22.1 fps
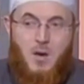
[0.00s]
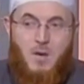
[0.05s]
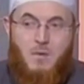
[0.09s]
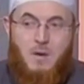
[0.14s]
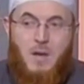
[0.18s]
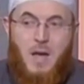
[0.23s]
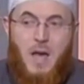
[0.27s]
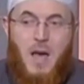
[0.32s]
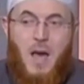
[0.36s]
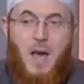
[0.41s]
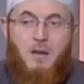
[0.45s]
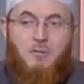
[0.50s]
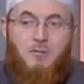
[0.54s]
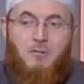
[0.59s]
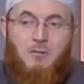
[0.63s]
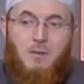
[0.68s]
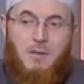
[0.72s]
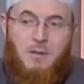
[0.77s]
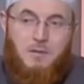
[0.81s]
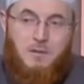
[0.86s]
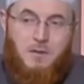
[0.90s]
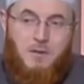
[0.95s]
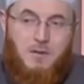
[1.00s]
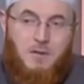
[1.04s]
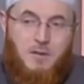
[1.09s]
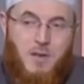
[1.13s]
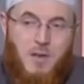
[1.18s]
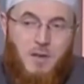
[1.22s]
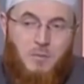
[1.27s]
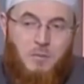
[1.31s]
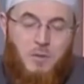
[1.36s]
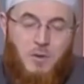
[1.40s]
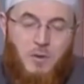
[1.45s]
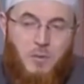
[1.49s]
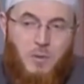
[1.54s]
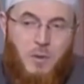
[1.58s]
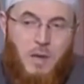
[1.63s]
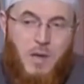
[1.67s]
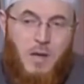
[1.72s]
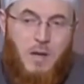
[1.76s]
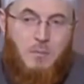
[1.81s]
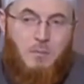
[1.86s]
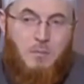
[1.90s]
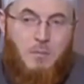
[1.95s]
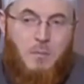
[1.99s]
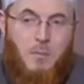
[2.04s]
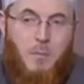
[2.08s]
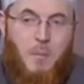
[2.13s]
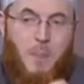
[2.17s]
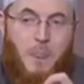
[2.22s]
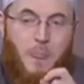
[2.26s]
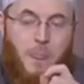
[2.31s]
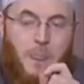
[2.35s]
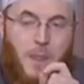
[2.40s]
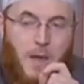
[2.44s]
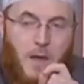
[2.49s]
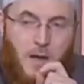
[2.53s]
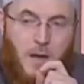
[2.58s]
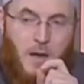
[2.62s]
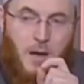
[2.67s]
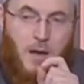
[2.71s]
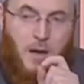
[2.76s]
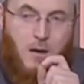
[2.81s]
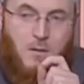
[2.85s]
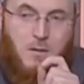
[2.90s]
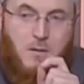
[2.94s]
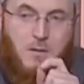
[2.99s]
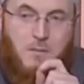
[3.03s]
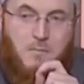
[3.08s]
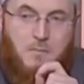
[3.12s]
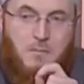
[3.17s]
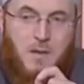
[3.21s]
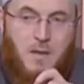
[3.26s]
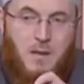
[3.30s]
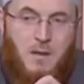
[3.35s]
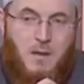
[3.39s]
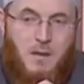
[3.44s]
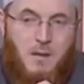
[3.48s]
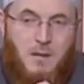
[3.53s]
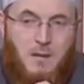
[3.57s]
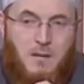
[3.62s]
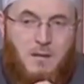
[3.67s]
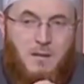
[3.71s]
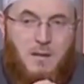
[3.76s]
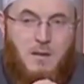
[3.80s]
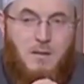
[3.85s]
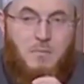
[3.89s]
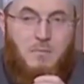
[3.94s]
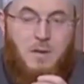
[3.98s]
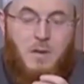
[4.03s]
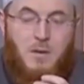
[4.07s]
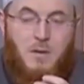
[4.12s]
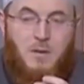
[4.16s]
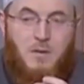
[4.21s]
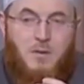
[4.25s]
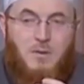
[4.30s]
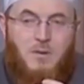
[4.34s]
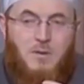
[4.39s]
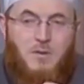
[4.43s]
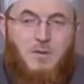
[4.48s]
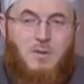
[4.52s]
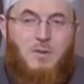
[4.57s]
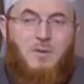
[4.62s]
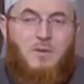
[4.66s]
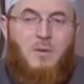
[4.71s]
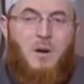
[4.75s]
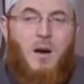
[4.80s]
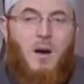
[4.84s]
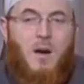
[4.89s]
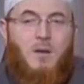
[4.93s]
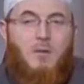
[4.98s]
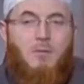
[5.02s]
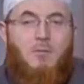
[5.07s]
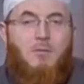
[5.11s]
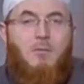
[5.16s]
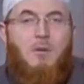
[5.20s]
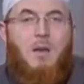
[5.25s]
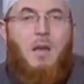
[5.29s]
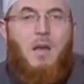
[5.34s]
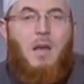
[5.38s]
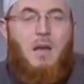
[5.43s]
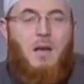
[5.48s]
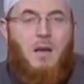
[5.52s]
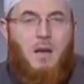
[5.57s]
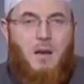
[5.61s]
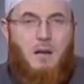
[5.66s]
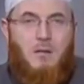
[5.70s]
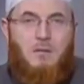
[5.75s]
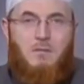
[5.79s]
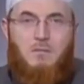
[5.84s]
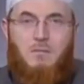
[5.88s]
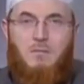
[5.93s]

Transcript: We have to differentiate between, you know, committing the sin because you are weak,